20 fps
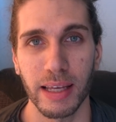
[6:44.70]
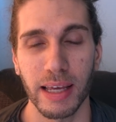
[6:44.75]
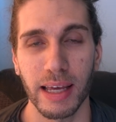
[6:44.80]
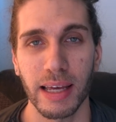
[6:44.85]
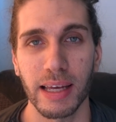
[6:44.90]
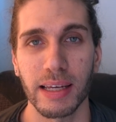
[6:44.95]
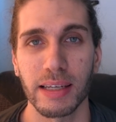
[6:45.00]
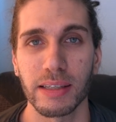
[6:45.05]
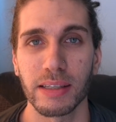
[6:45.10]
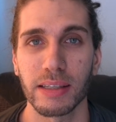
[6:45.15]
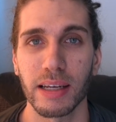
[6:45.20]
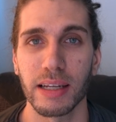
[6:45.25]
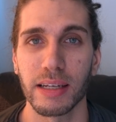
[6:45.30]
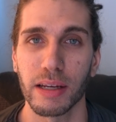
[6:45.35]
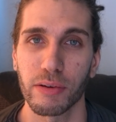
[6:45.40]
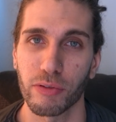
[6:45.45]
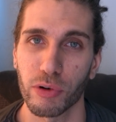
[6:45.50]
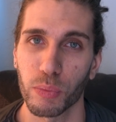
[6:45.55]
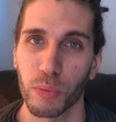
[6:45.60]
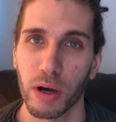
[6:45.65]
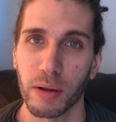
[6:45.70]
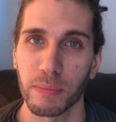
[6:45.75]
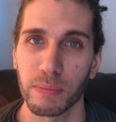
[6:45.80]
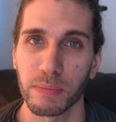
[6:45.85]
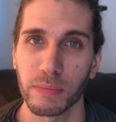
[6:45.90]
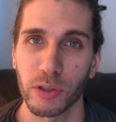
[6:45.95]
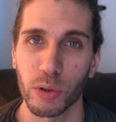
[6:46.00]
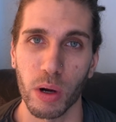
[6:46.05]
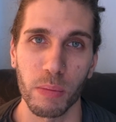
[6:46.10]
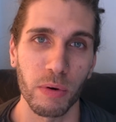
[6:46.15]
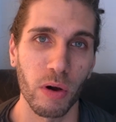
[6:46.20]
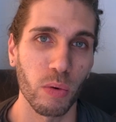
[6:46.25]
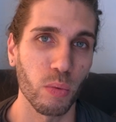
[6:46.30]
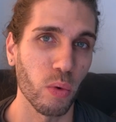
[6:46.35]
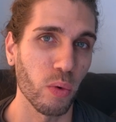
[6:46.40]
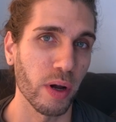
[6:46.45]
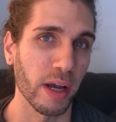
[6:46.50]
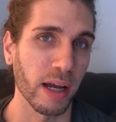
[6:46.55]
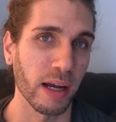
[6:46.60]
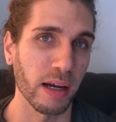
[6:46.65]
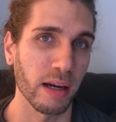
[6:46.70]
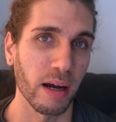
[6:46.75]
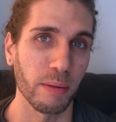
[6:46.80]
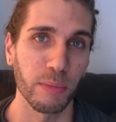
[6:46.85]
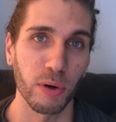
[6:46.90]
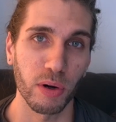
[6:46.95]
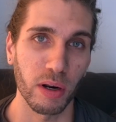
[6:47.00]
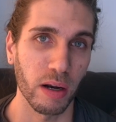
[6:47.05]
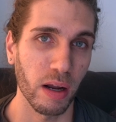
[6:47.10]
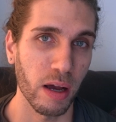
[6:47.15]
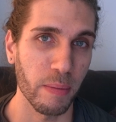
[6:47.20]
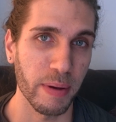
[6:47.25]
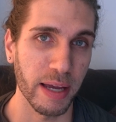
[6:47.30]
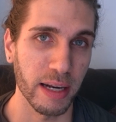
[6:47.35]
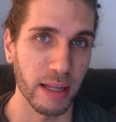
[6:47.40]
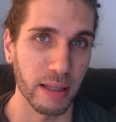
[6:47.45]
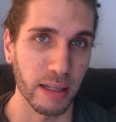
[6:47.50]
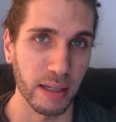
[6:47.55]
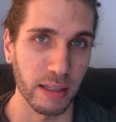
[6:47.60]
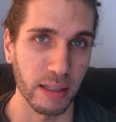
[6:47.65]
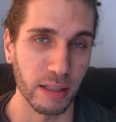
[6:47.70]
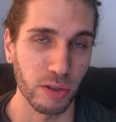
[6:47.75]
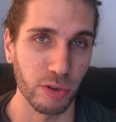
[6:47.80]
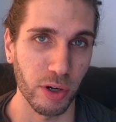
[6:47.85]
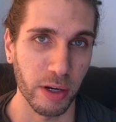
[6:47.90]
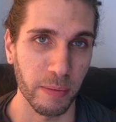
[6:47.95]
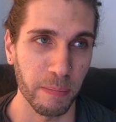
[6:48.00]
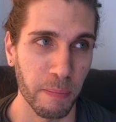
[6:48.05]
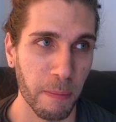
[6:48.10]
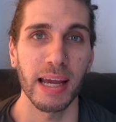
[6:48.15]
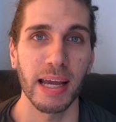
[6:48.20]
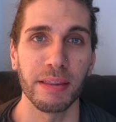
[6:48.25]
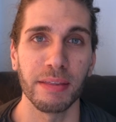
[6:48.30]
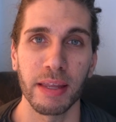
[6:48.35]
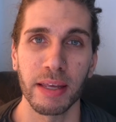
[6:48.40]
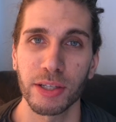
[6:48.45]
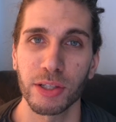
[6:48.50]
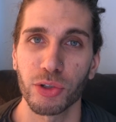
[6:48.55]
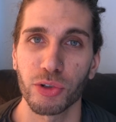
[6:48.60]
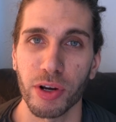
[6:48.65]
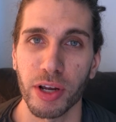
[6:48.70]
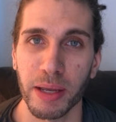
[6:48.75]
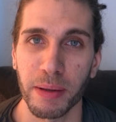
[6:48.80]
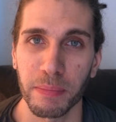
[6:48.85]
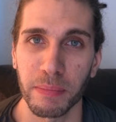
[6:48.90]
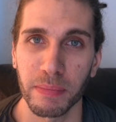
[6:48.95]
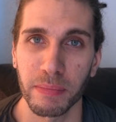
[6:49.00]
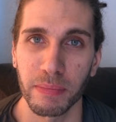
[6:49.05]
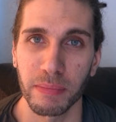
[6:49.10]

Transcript: is a different one. So I'm not walking, I'm not climbing anything in this dream. In this dream,